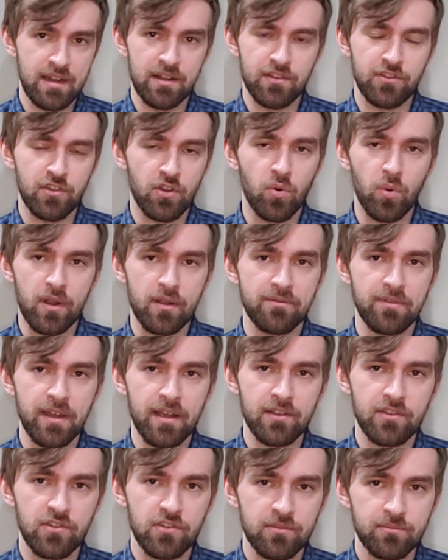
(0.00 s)
It's a quick
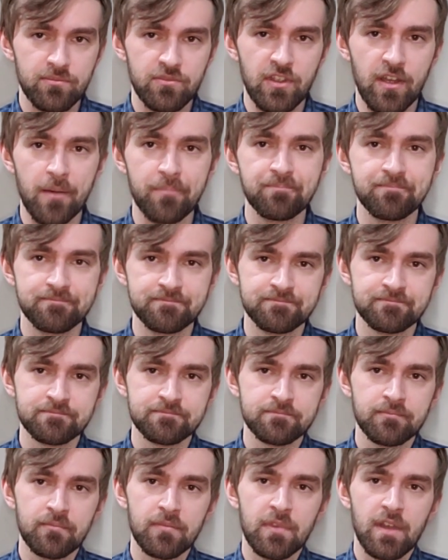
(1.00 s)
fix, so
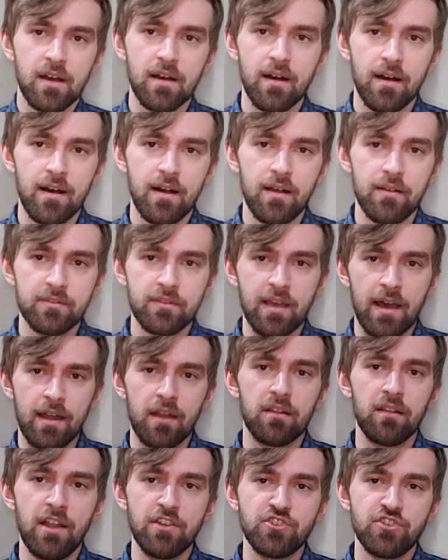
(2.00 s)
kind
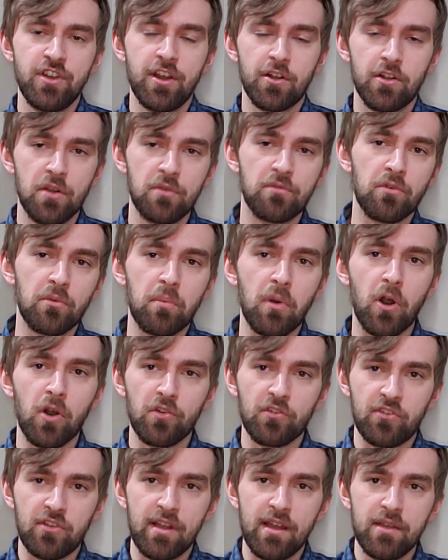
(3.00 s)
of legendary for
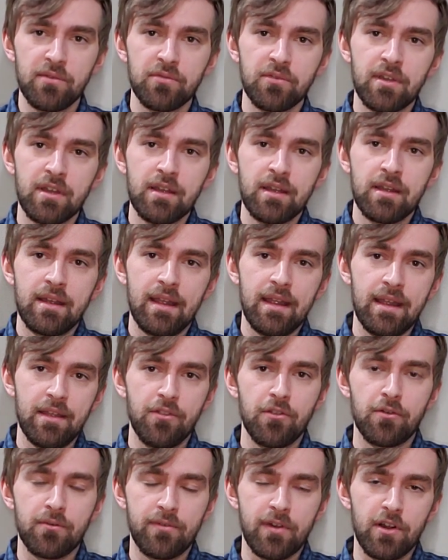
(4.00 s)
parts life,
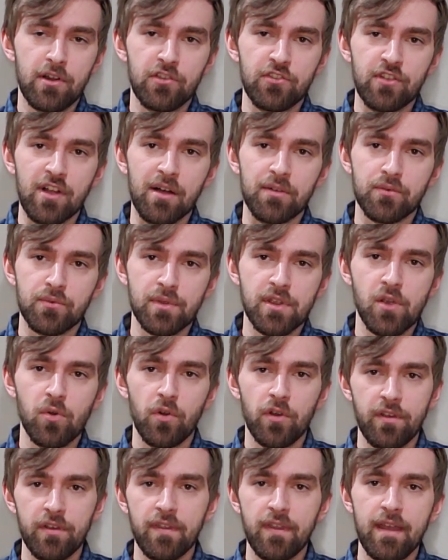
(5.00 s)
and they're very soft
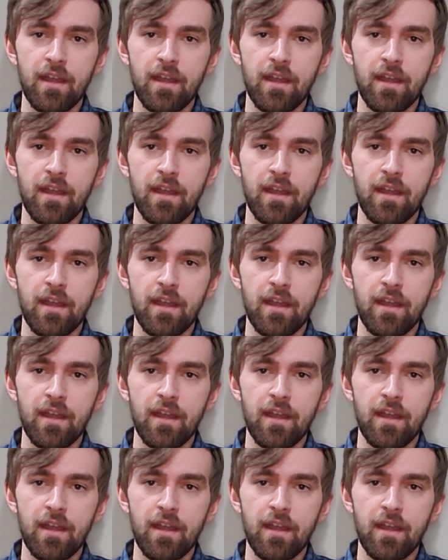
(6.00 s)
recoiling.